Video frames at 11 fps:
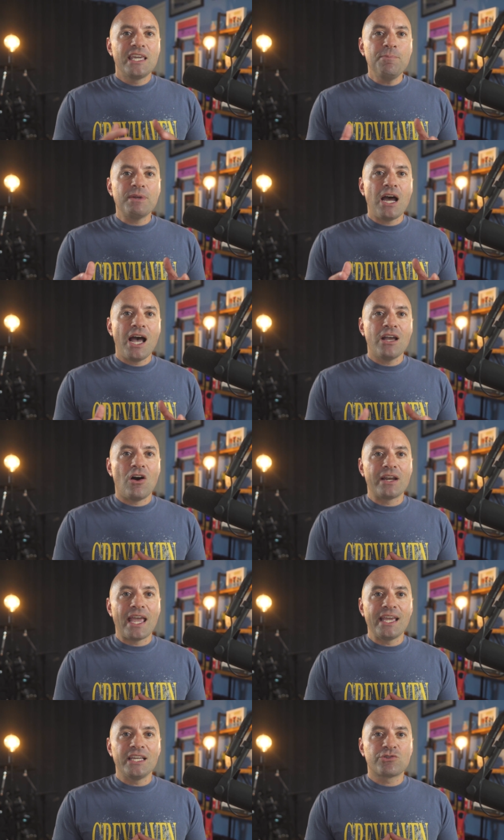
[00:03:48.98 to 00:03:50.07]
Keep an eye on
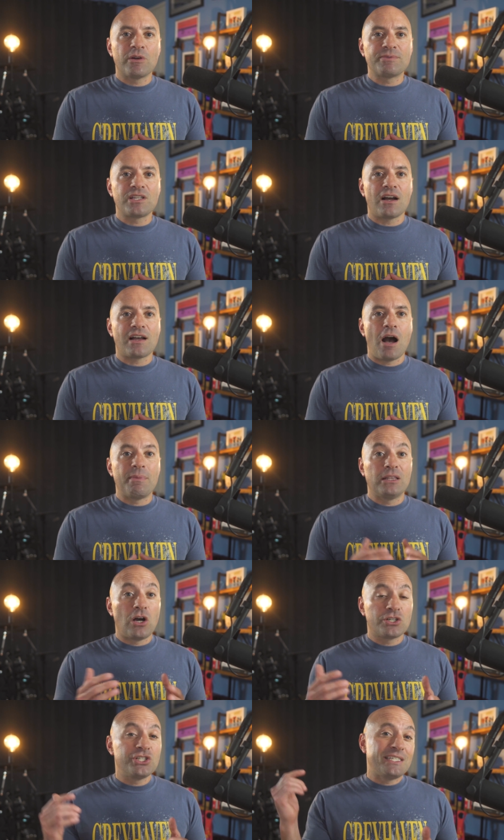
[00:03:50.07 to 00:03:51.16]
aescripts.com. It
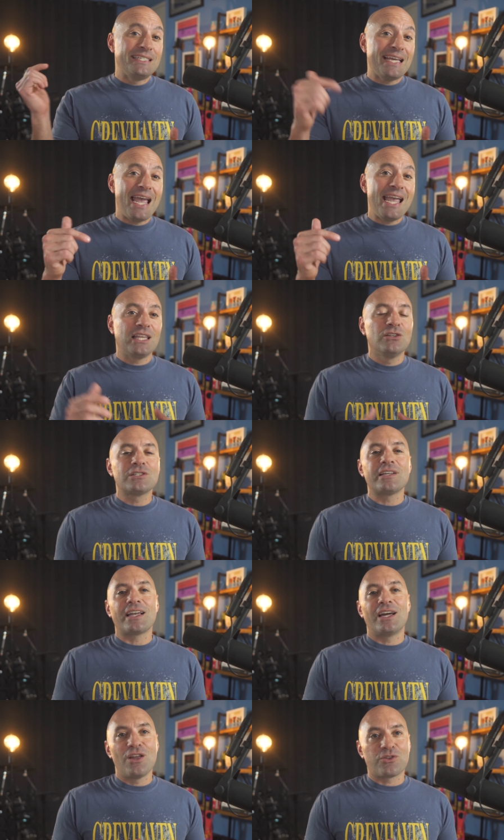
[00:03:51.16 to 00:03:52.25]
launches today and looks
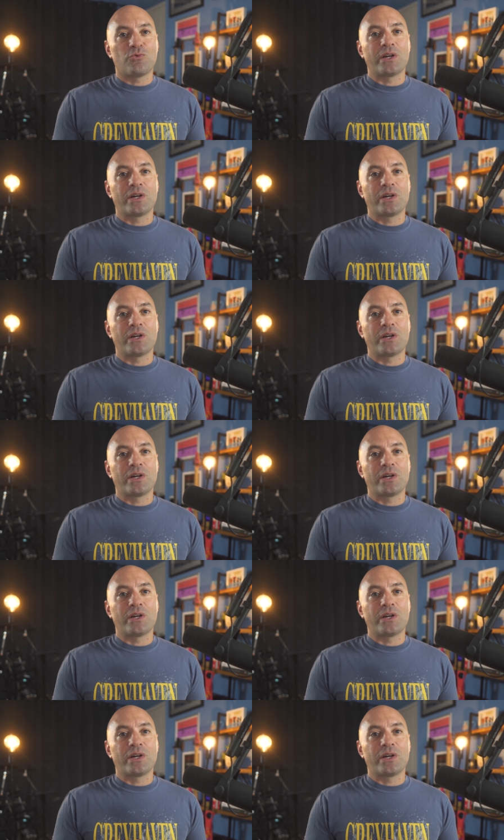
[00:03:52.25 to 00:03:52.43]
like another